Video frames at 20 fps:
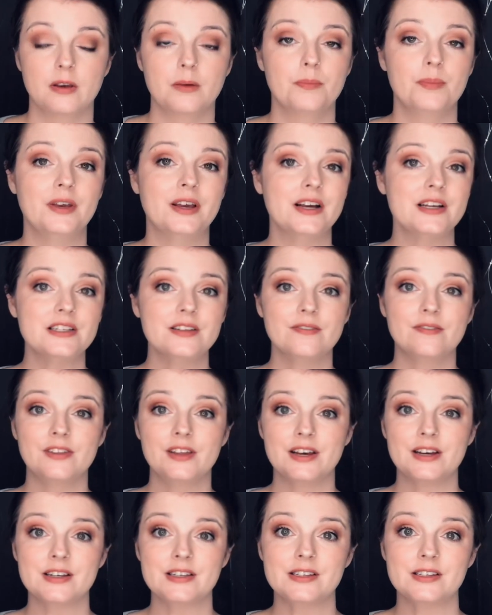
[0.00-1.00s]
Because of
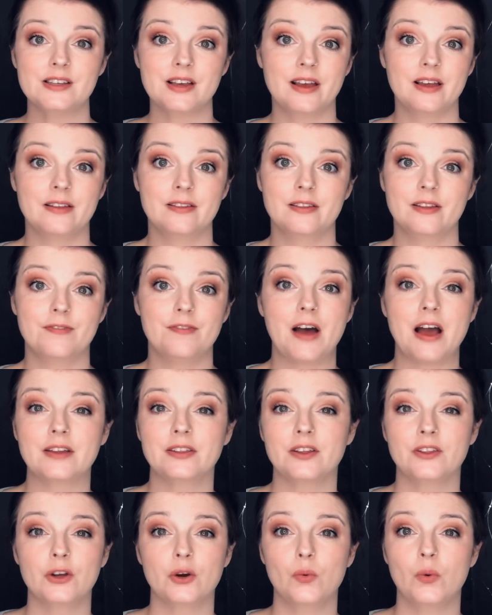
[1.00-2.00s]
this, and the fact
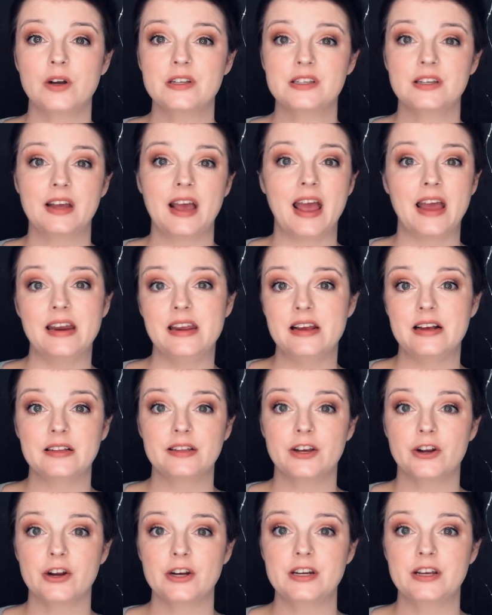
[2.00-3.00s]
that there wasn't any
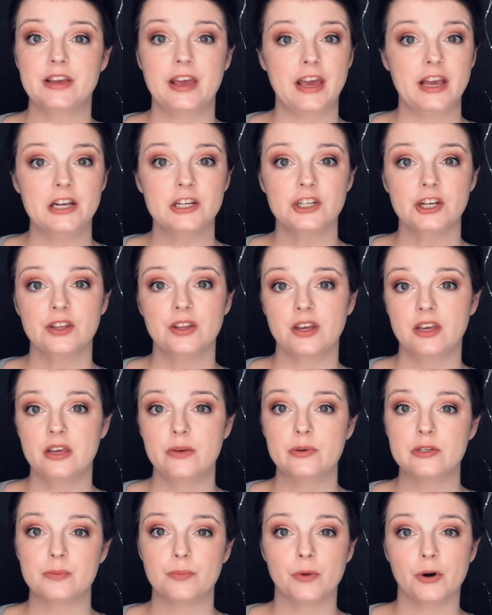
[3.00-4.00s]
clear indication that he
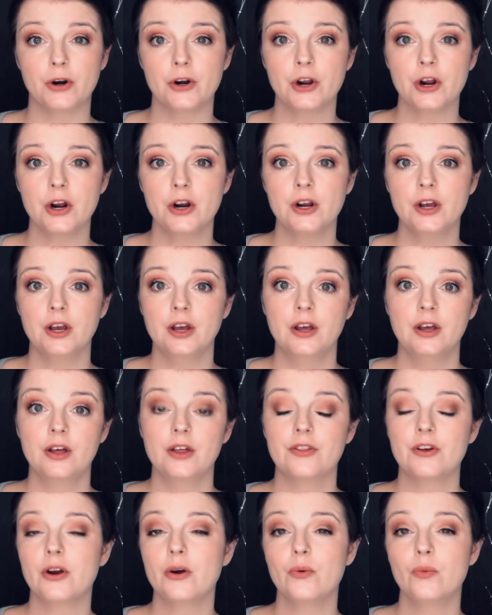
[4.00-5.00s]
was murdered,
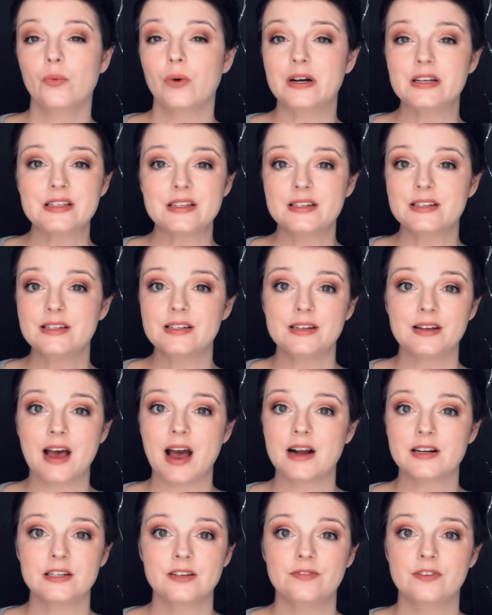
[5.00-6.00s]
there wasn't an
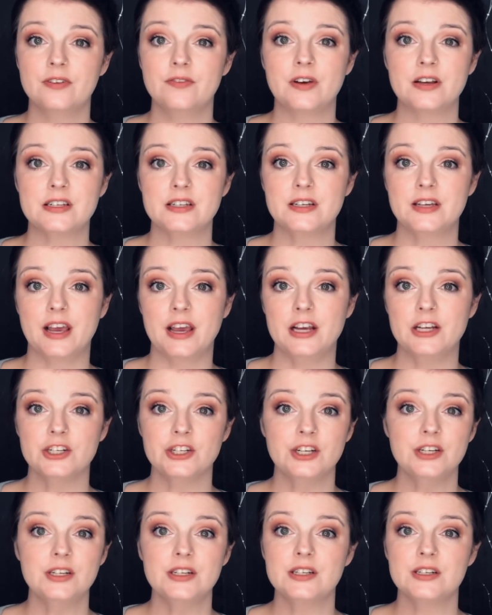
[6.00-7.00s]
active
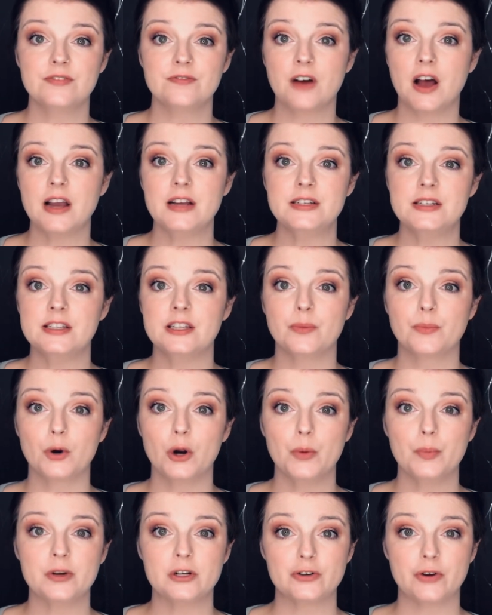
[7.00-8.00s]
investigation into finding the
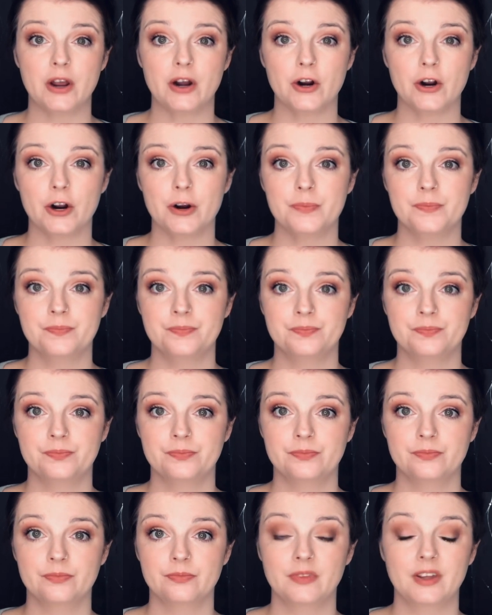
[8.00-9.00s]
perpetrator.
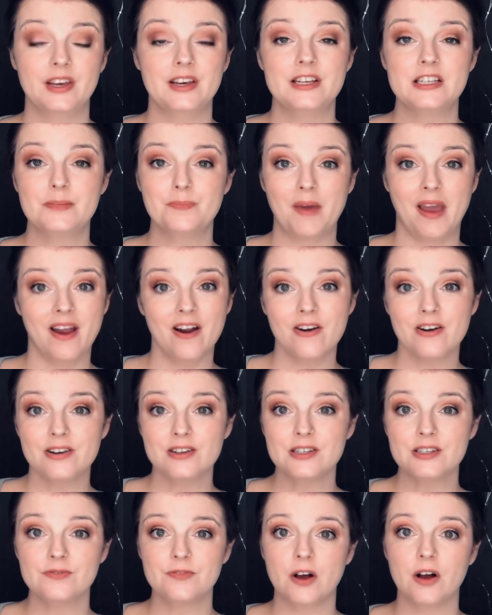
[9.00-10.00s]
His
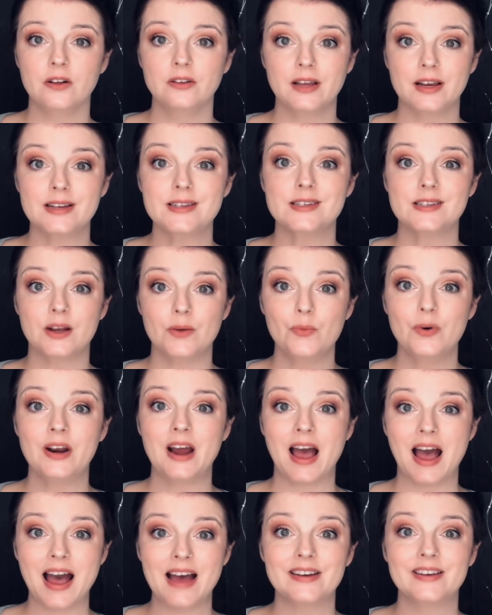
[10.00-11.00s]
parents felt like someone
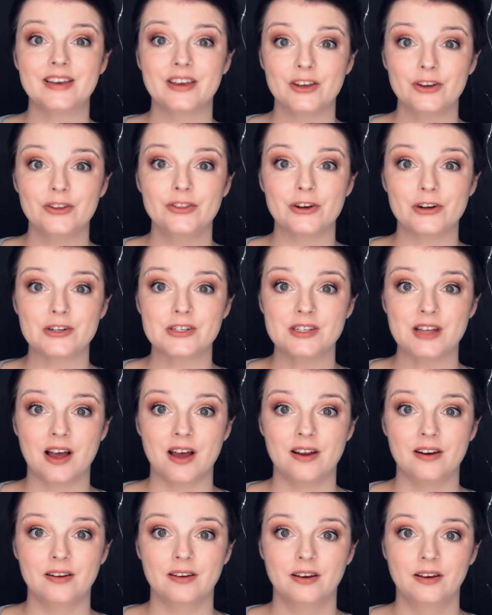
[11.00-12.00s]
had killed their
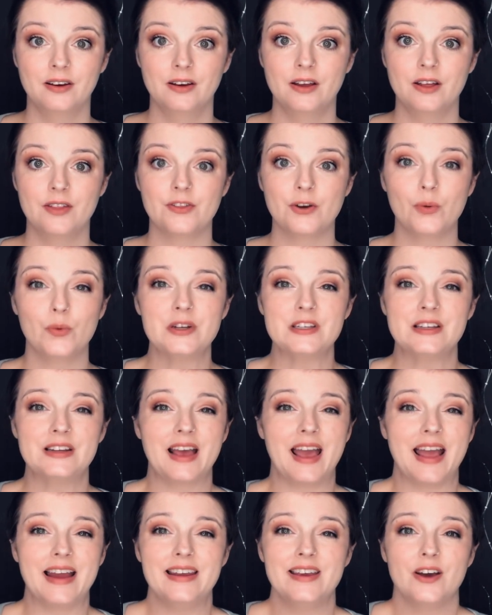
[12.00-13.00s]
son. There wasn't
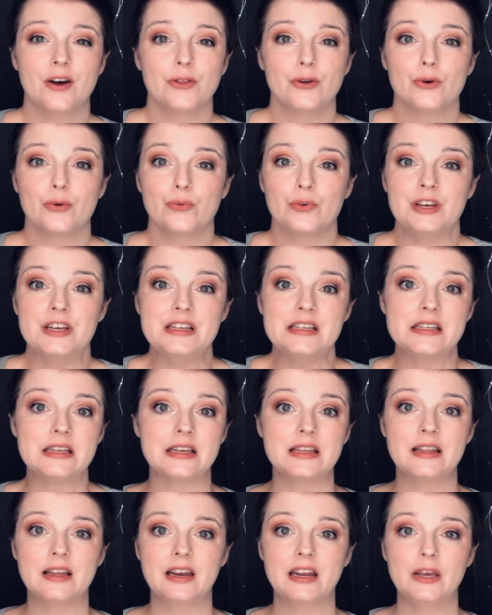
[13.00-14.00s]
any other
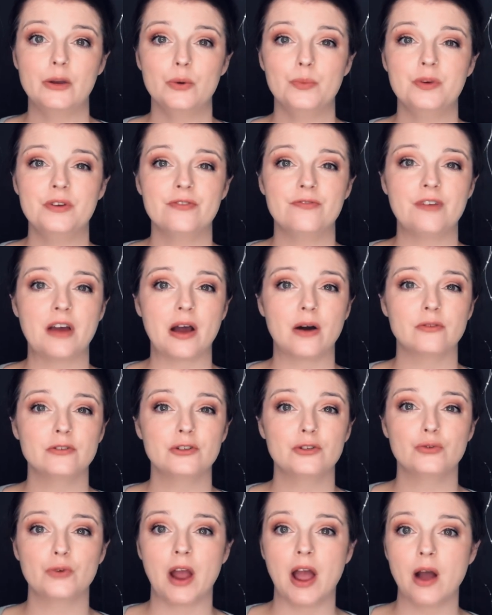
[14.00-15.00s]
reason that he would be found
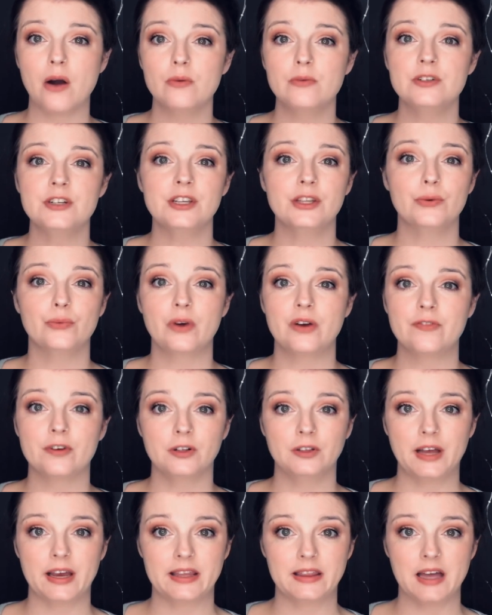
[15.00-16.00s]
drowned in the river
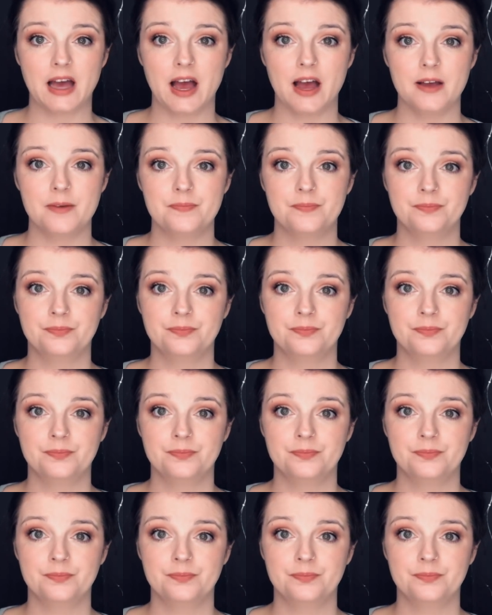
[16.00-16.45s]
like that.